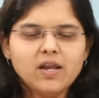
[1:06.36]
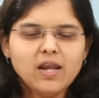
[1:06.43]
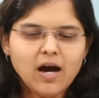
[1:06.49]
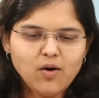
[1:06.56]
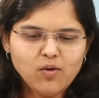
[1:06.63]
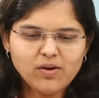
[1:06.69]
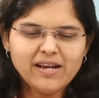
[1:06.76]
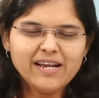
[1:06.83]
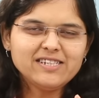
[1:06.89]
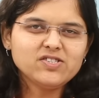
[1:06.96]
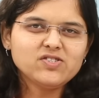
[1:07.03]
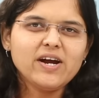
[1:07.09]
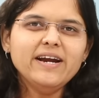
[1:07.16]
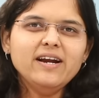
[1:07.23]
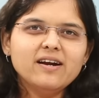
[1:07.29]
Now, let's
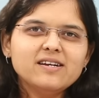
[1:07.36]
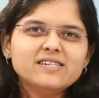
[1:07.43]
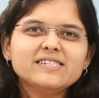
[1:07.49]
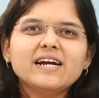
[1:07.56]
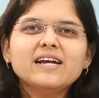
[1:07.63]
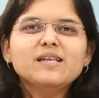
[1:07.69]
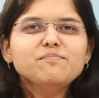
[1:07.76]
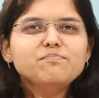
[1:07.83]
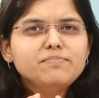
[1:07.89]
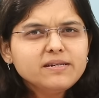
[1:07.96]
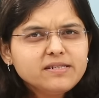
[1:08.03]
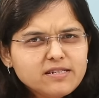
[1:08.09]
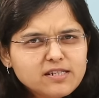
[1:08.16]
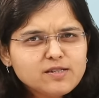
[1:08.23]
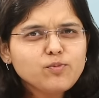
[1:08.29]
try and understand the
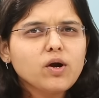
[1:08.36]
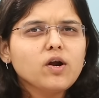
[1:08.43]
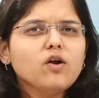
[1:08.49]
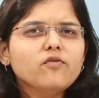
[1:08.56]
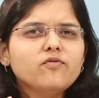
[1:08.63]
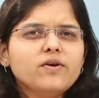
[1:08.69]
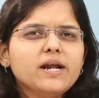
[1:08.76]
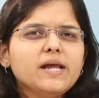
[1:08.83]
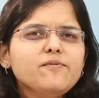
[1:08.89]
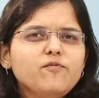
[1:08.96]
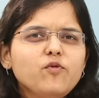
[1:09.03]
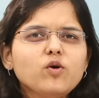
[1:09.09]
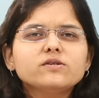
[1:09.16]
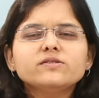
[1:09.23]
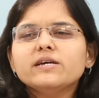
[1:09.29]
business model of
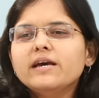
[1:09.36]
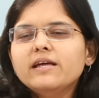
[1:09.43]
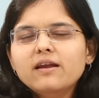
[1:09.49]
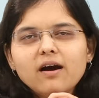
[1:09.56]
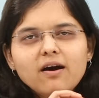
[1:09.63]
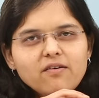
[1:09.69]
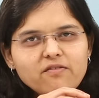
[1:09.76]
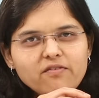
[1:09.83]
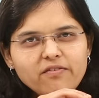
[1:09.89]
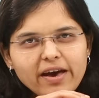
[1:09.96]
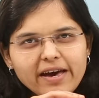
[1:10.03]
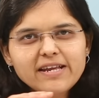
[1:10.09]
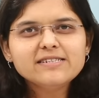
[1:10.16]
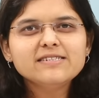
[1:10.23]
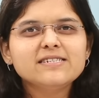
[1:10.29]
Dreamfolks in a
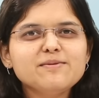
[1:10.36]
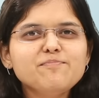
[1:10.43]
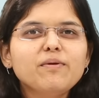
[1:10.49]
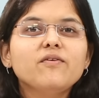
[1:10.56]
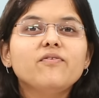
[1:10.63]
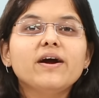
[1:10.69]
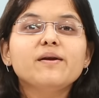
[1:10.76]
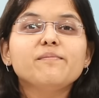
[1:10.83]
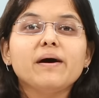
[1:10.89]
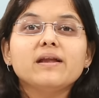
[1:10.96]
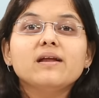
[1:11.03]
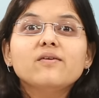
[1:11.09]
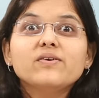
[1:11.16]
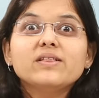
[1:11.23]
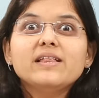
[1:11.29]
very simplified
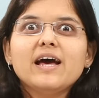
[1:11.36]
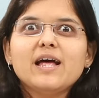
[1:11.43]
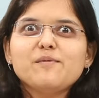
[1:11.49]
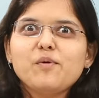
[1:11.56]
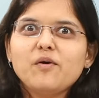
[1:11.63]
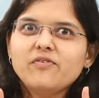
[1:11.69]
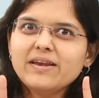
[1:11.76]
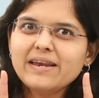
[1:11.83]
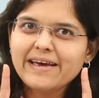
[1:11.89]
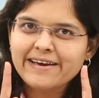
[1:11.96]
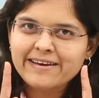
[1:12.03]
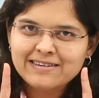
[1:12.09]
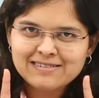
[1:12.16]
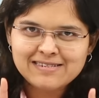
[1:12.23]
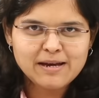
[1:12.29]
manner with the help of an
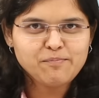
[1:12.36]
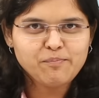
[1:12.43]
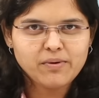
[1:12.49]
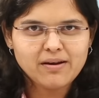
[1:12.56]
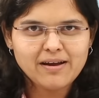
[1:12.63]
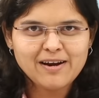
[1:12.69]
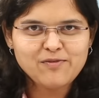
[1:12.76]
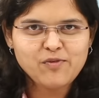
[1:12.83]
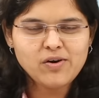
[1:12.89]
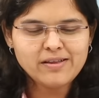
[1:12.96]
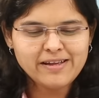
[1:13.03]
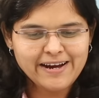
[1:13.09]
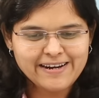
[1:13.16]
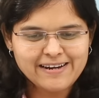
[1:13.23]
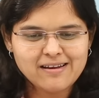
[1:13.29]
example. And for
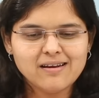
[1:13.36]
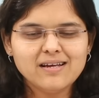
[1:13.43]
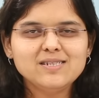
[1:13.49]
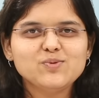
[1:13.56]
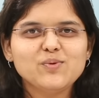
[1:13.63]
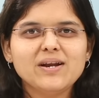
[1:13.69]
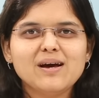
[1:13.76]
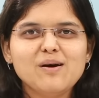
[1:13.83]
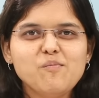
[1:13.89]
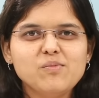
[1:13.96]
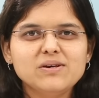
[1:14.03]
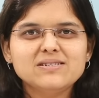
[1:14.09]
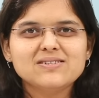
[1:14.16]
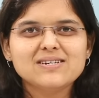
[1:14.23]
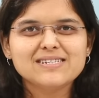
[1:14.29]
that, let's welcome
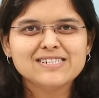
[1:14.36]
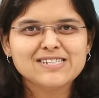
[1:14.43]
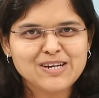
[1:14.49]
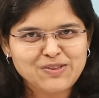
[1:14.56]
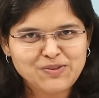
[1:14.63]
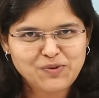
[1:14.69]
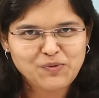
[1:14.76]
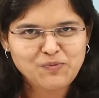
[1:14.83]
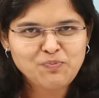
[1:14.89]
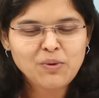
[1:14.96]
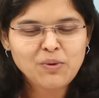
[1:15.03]
Mister Chandu.